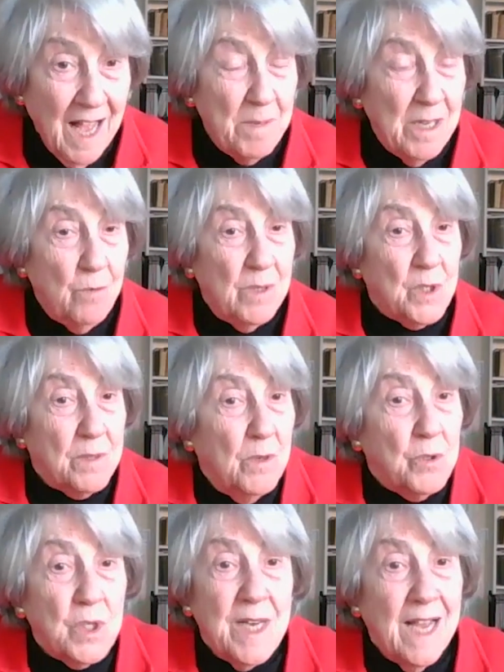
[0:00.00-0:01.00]
I mean, it was the
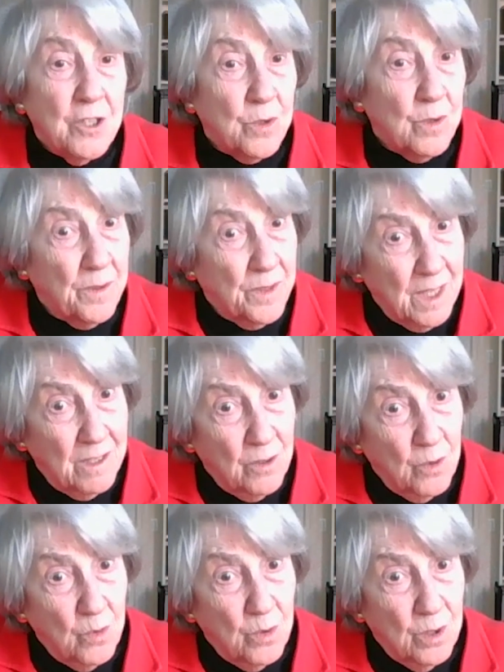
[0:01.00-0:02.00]
most natural thing
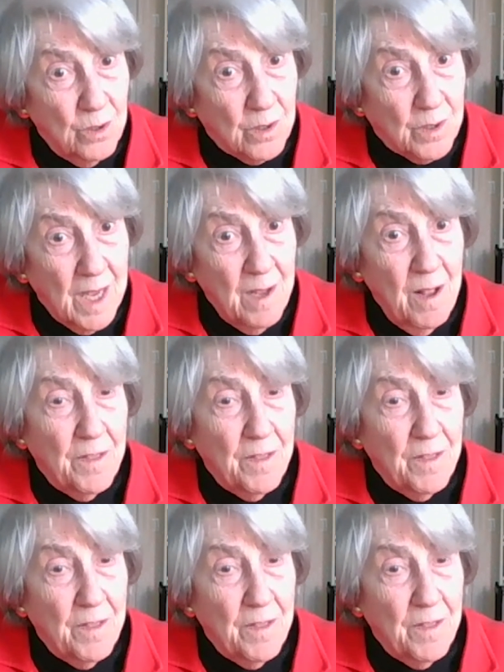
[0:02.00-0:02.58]
in the world